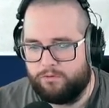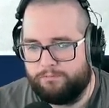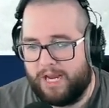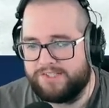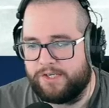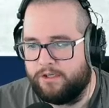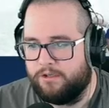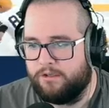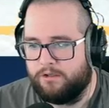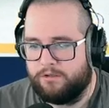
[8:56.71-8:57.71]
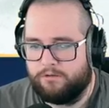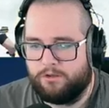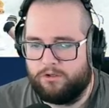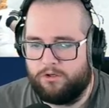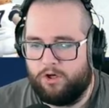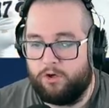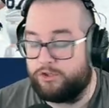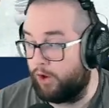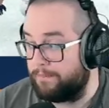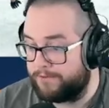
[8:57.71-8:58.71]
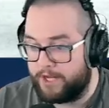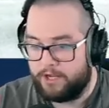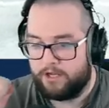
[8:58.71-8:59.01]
Passing. Oh, he dropped it.